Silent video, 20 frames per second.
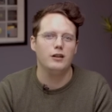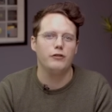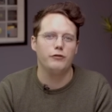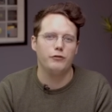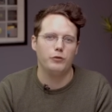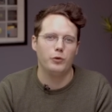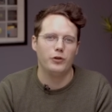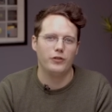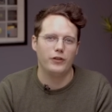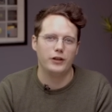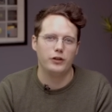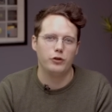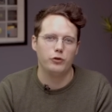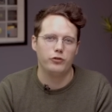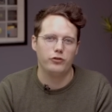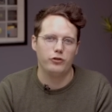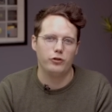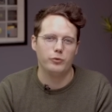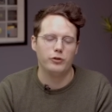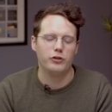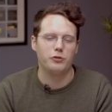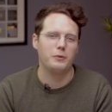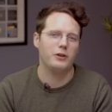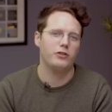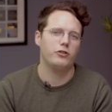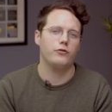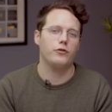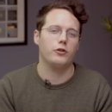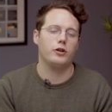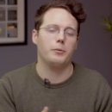for what they're used to,
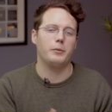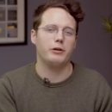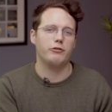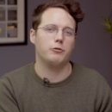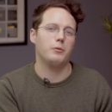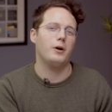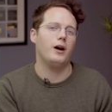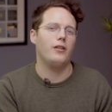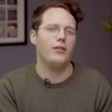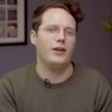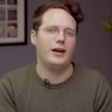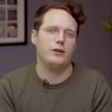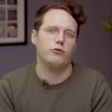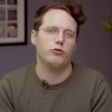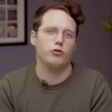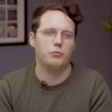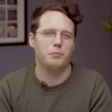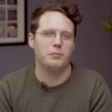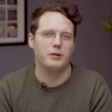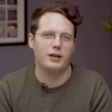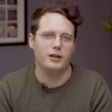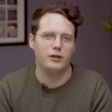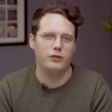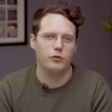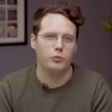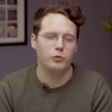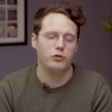especially for coming from other Android brands,